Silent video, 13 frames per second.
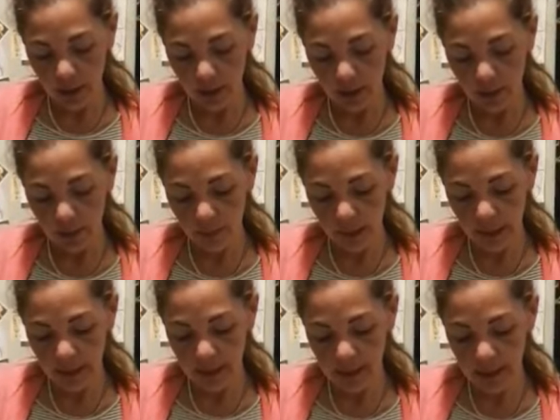and you
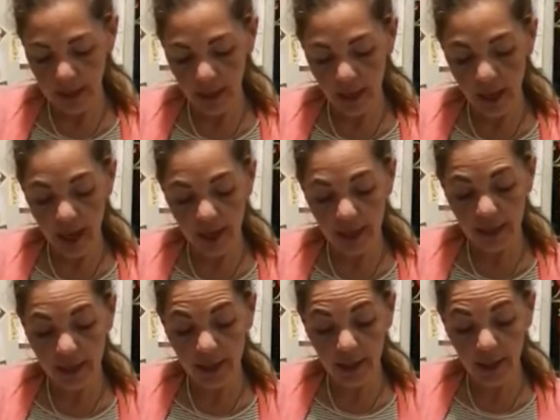place it, and
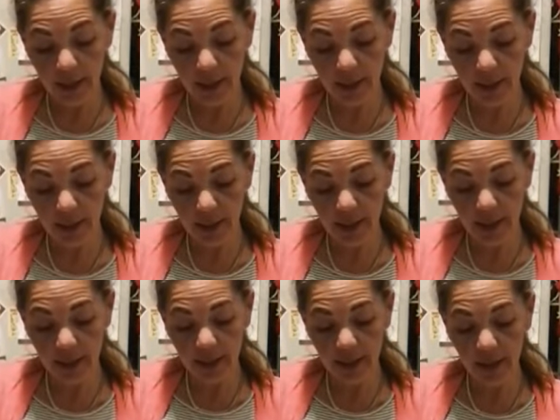it does
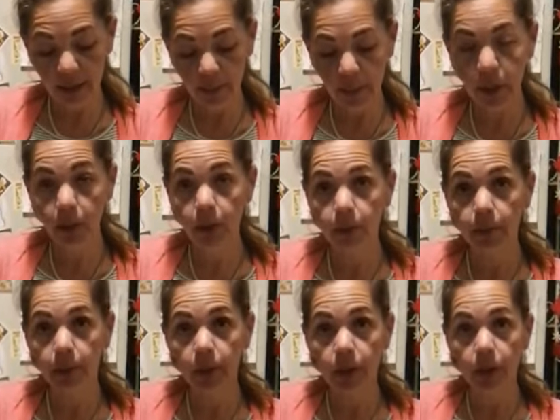light the
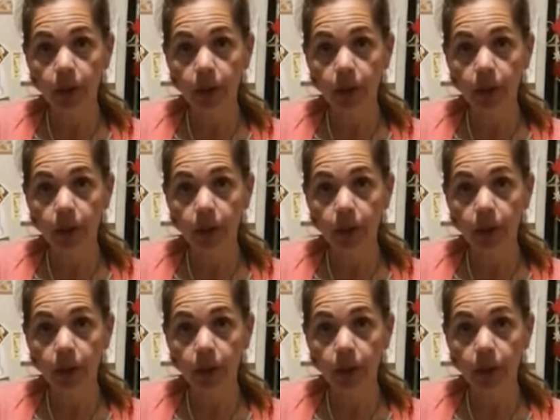bulb.